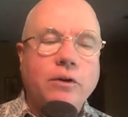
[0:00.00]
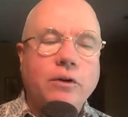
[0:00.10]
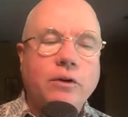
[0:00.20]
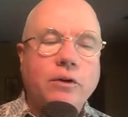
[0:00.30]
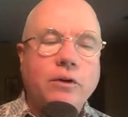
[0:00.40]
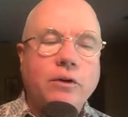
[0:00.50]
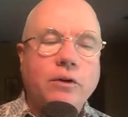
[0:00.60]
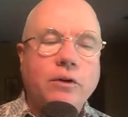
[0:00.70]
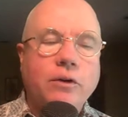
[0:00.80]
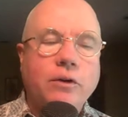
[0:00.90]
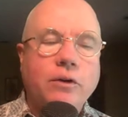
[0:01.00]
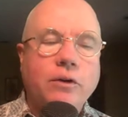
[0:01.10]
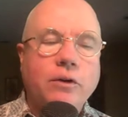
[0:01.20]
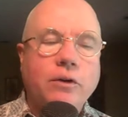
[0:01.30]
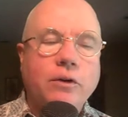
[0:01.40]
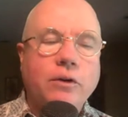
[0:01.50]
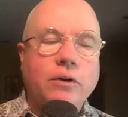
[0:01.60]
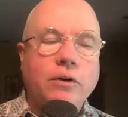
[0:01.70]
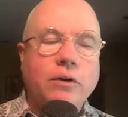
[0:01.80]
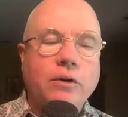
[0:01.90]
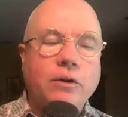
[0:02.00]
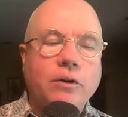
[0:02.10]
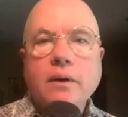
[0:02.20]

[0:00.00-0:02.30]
real user engagement